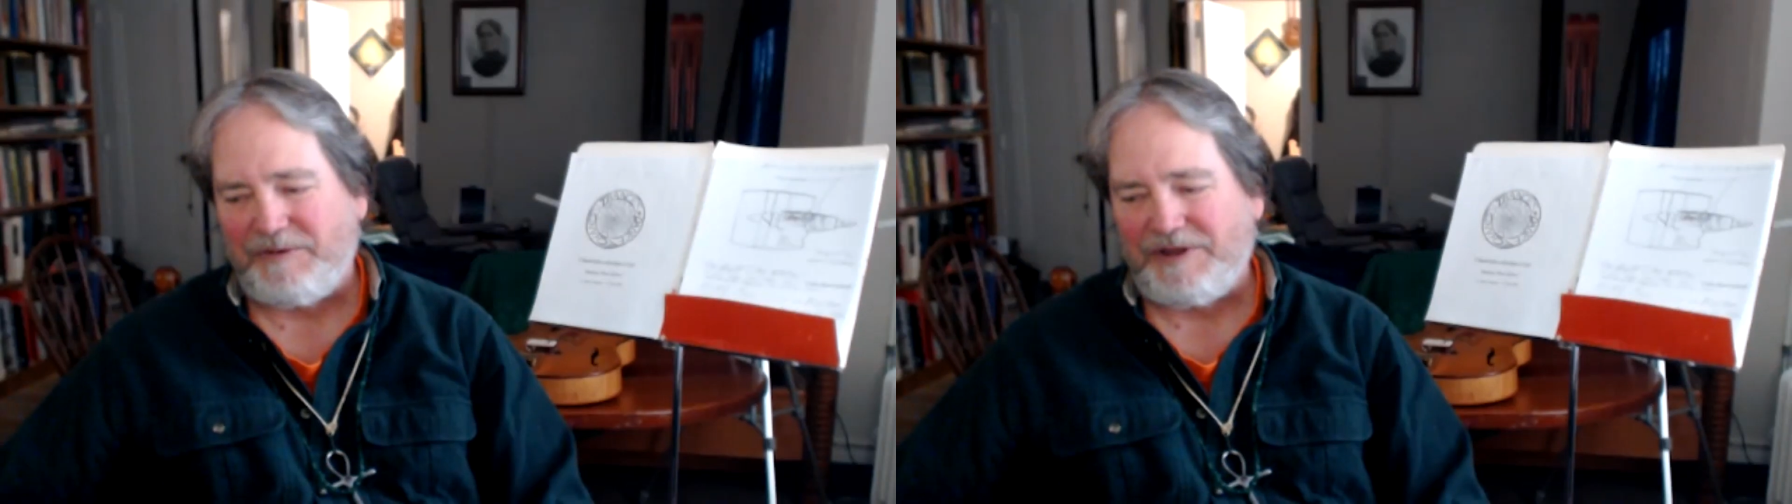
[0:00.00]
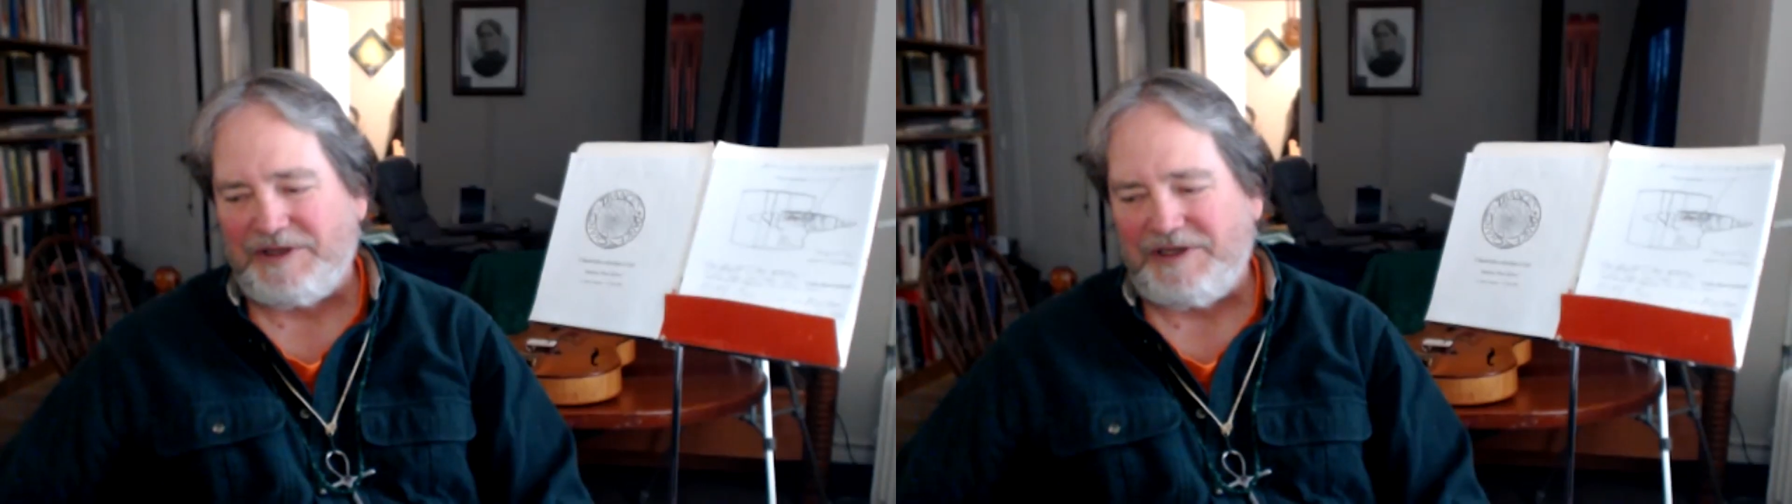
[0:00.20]

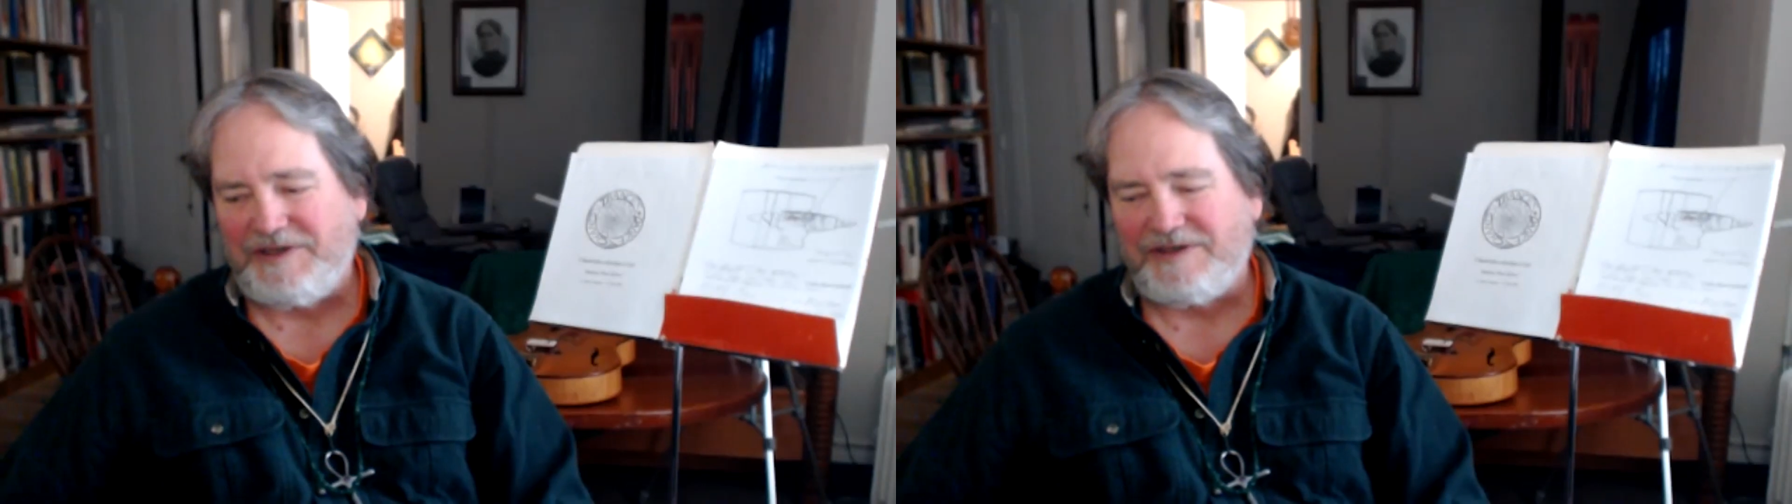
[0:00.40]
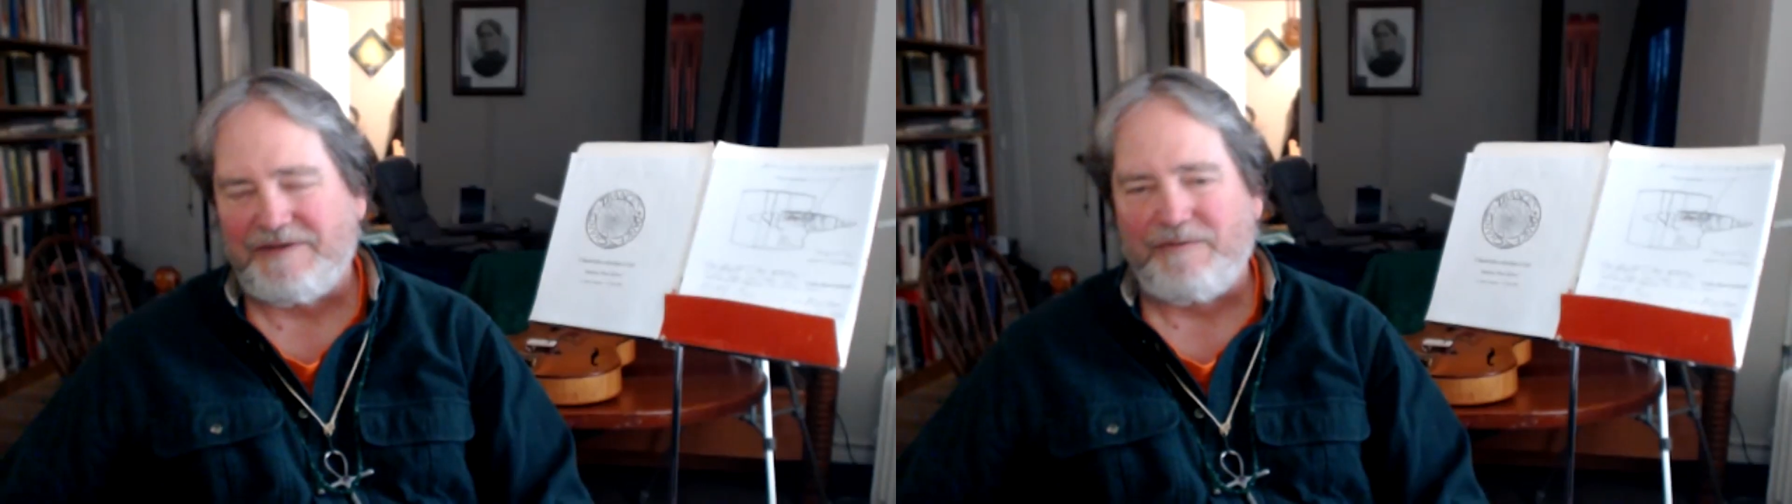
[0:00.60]

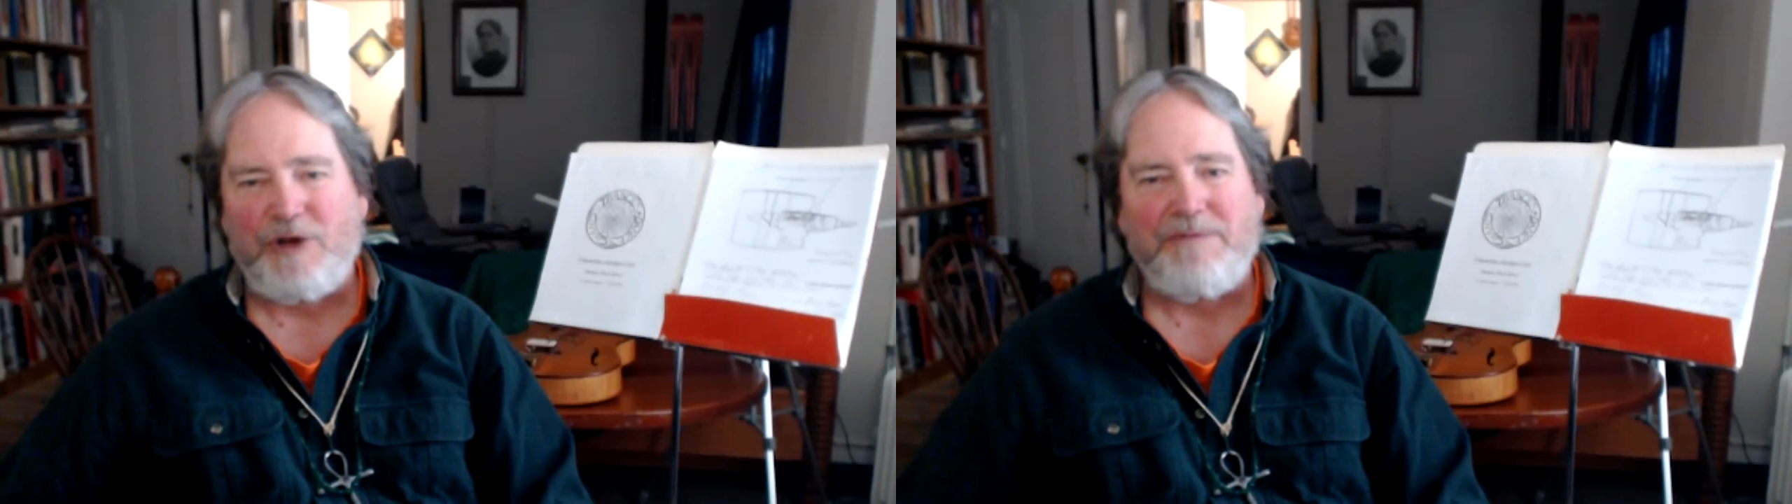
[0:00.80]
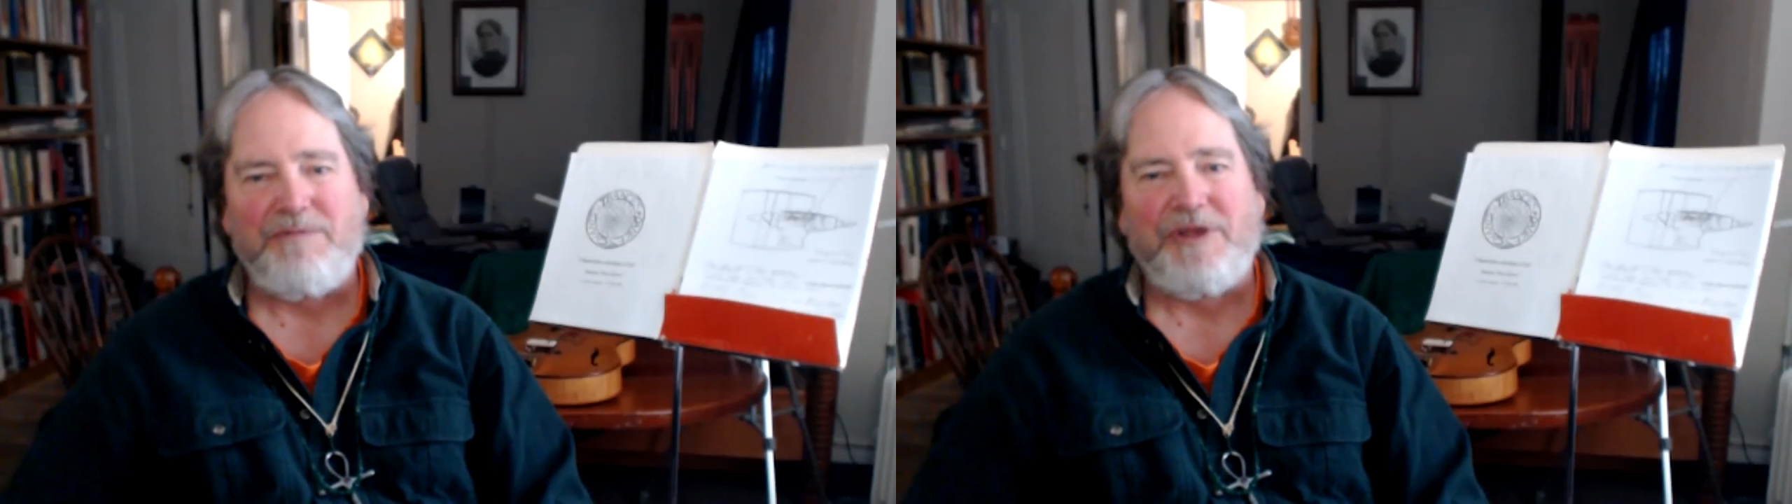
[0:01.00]
Release of
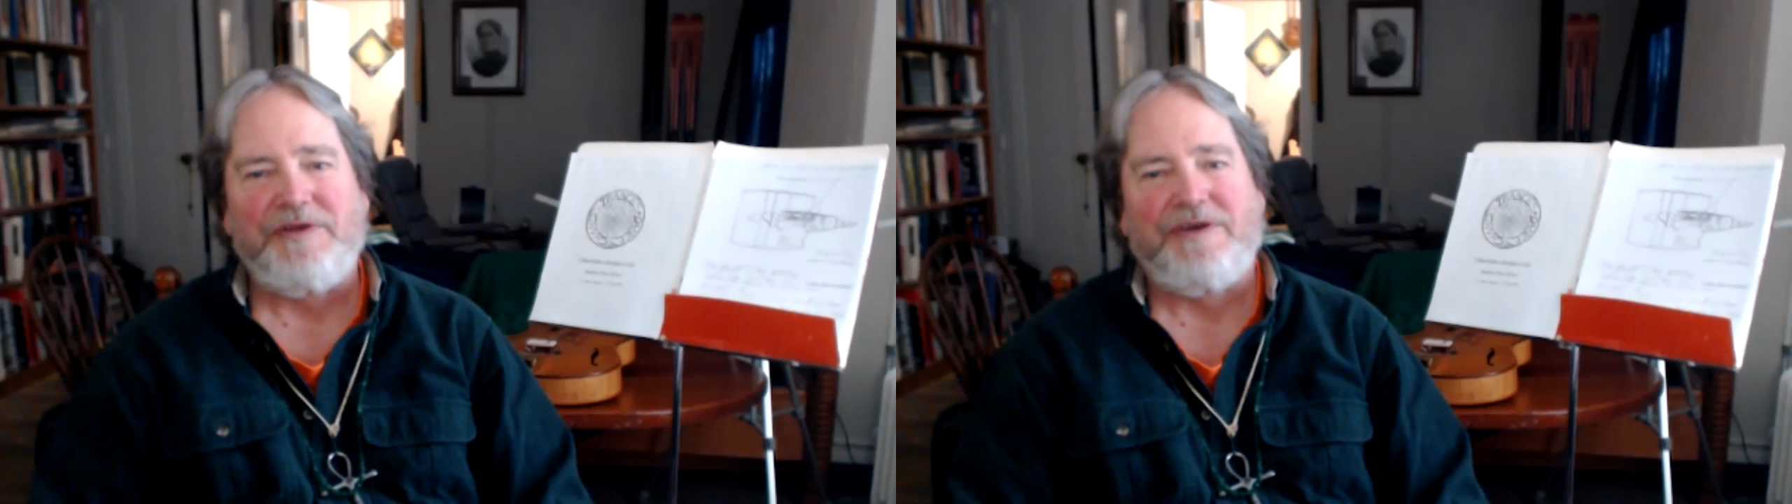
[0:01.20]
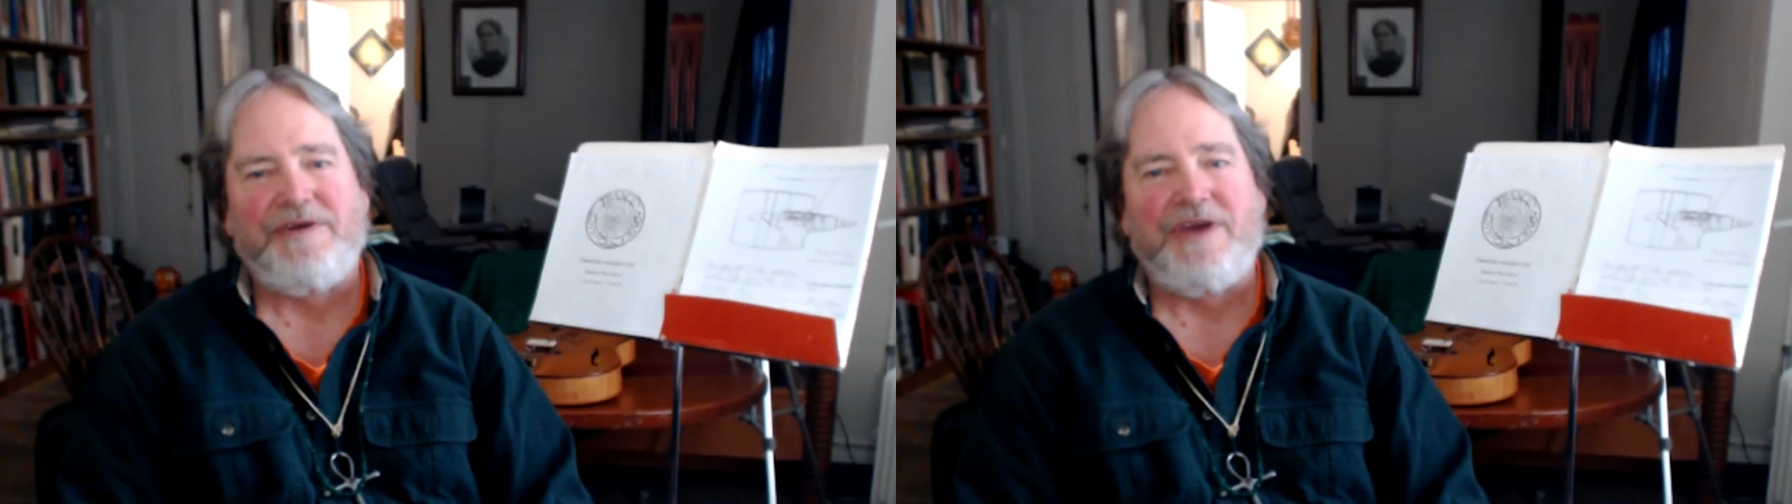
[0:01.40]
1 million